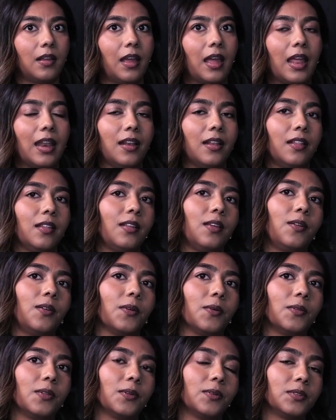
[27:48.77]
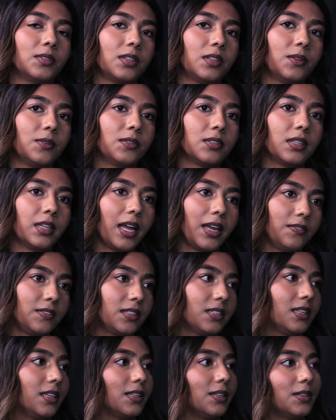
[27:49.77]
And, you know, those life
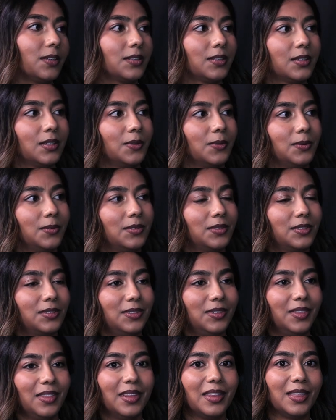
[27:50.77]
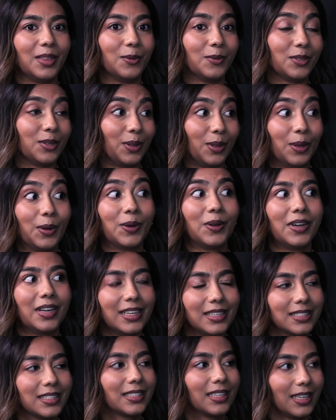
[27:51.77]
skills, those
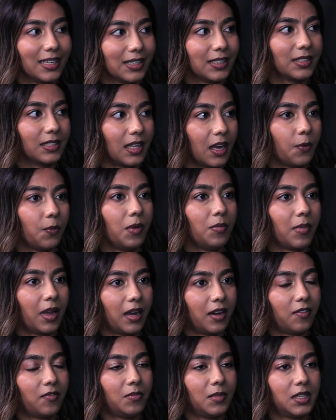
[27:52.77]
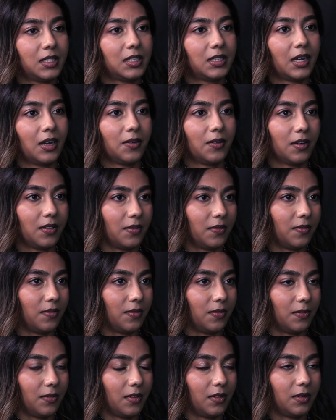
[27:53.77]
learning skills that we might have missed out of
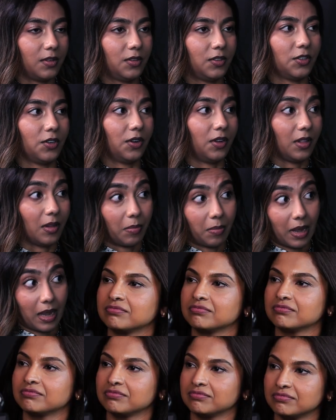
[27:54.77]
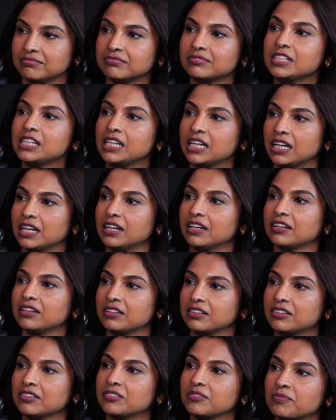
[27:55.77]
during the pandemic,
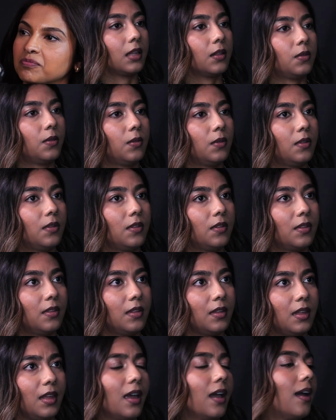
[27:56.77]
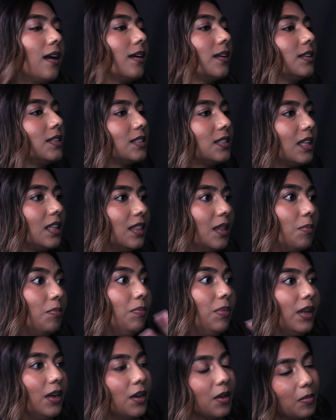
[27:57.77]
unfortunately. Like, it's the
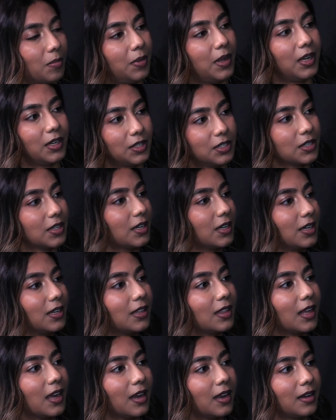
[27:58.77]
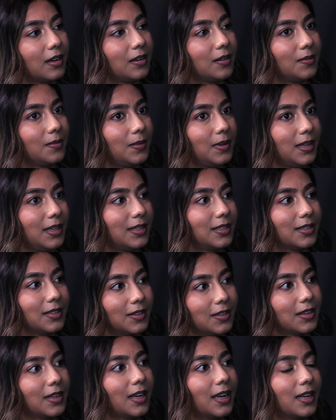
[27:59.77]
bigger picture that we need to
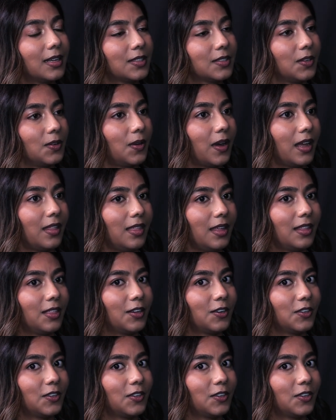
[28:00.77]
look at. So I think